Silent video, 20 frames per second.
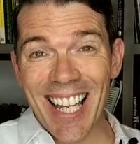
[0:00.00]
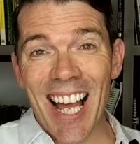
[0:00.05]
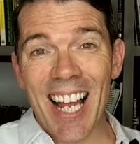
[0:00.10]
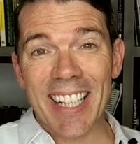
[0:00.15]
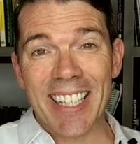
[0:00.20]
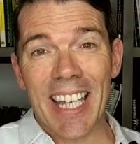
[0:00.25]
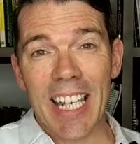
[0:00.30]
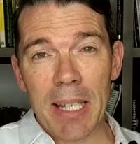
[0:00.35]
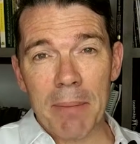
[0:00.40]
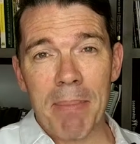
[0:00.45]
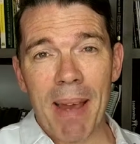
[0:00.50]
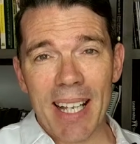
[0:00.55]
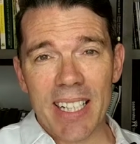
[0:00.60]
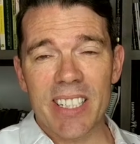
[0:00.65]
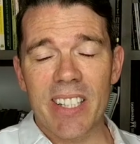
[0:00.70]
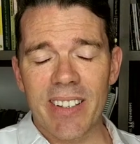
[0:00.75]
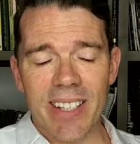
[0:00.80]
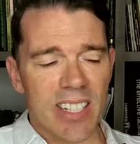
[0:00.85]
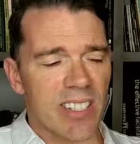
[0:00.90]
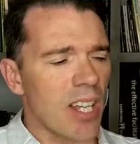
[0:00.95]
aren't getting back to
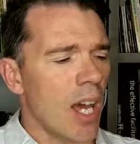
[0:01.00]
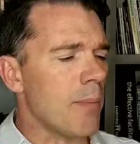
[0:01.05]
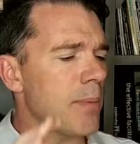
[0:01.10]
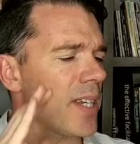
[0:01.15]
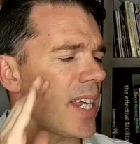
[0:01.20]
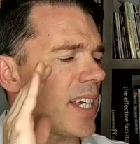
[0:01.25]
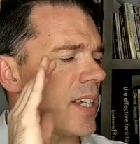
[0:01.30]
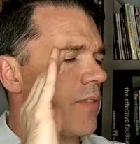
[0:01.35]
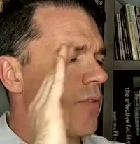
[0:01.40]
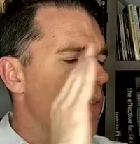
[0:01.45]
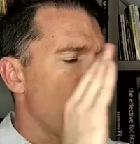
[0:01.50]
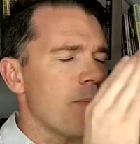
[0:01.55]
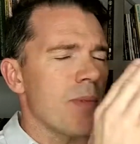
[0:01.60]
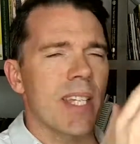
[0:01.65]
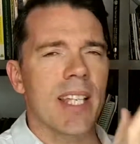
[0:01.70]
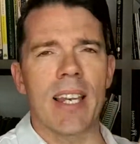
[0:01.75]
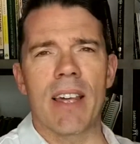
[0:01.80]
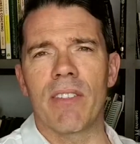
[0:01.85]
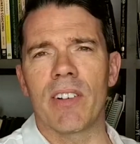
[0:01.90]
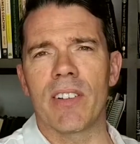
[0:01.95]
you, it's time to take it from the
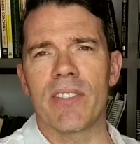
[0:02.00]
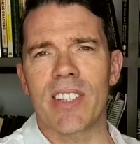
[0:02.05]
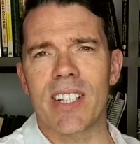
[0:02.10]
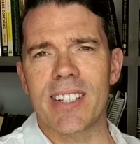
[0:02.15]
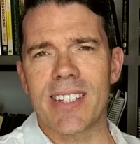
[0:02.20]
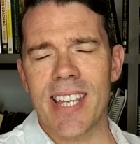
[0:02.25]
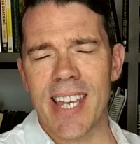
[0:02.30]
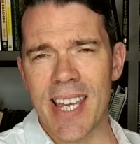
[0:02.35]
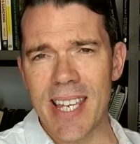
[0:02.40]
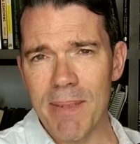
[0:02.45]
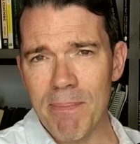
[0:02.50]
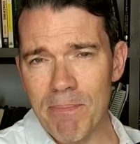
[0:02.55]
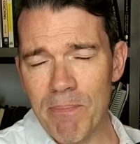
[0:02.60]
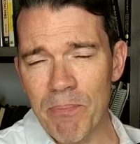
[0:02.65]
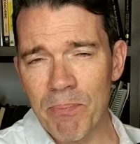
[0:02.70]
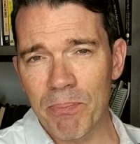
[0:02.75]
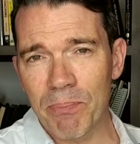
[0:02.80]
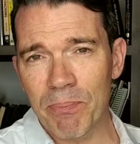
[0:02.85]
level of the team